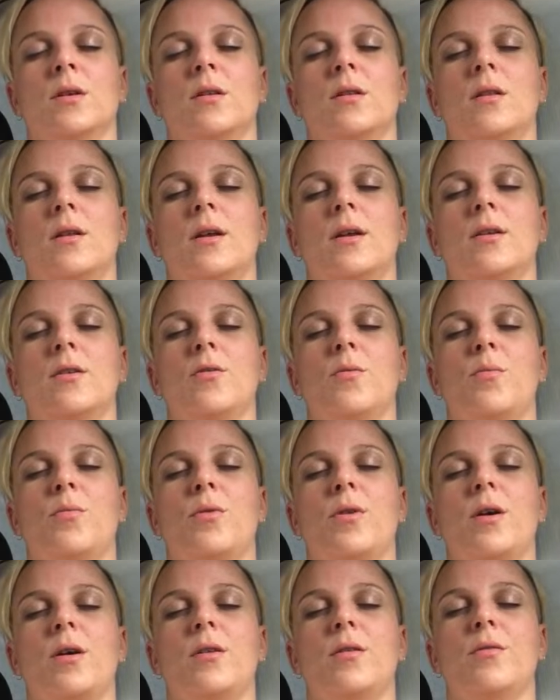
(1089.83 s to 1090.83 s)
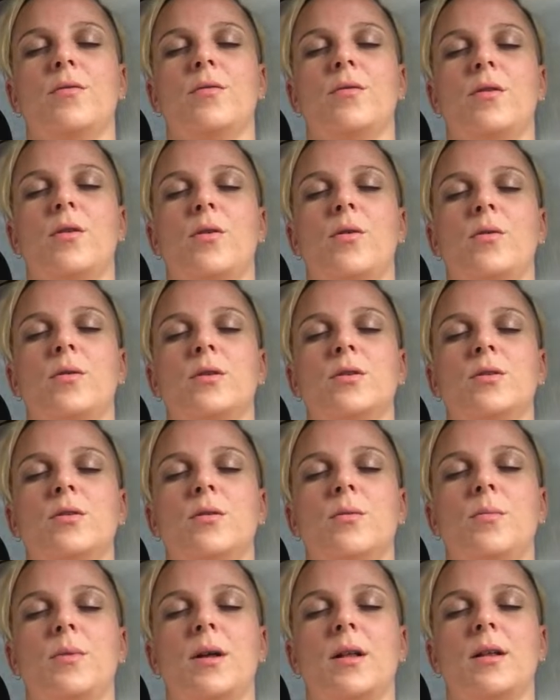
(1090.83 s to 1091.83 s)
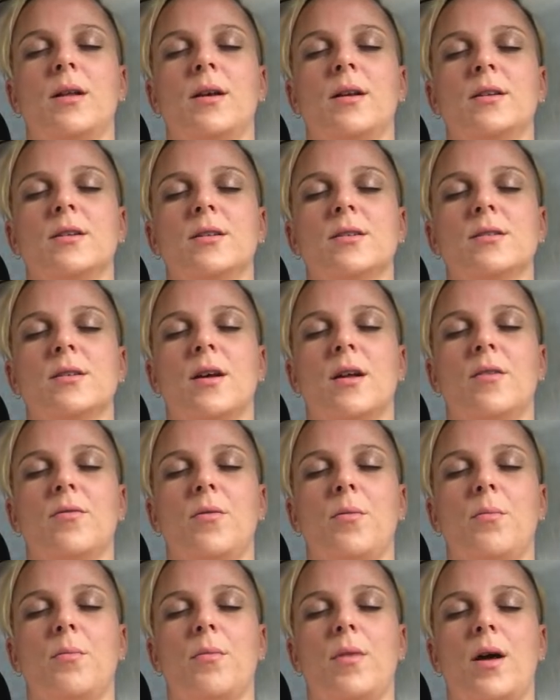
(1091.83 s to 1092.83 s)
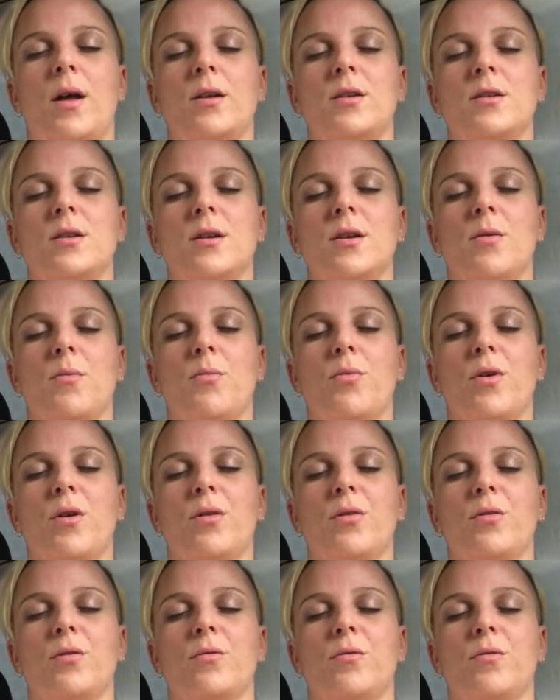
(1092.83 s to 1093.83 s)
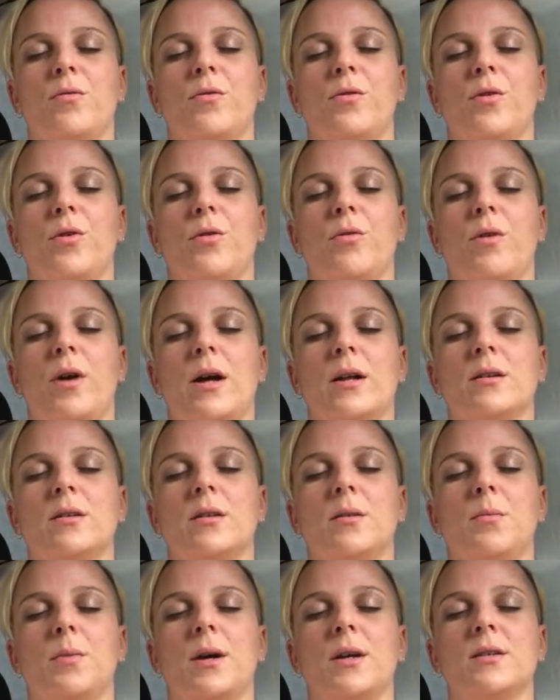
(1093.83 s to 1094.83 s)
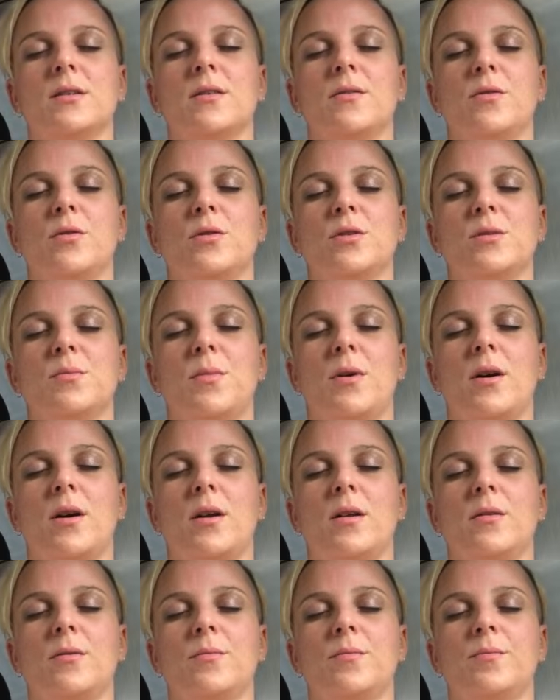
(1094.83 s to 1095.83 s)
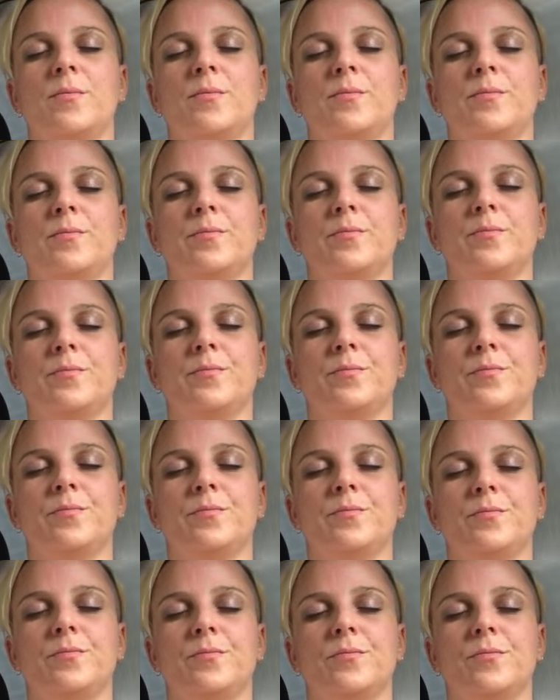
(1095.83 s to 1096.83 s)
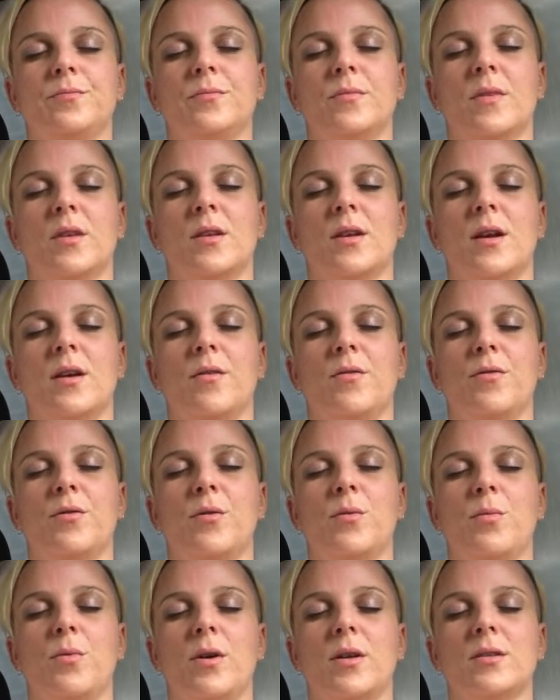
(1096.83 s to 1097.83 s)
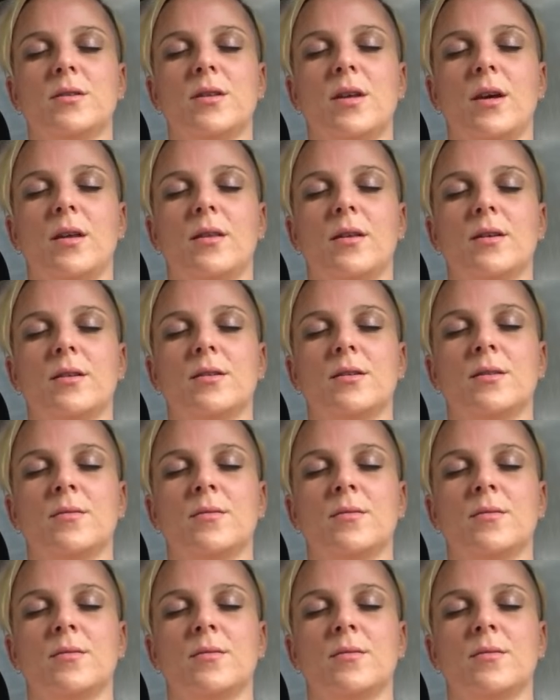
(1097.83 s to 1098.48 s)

letting your breath flow into your belly. Just kind of imagining your breath could flow right to the base of your spine. Take a few breaths like this,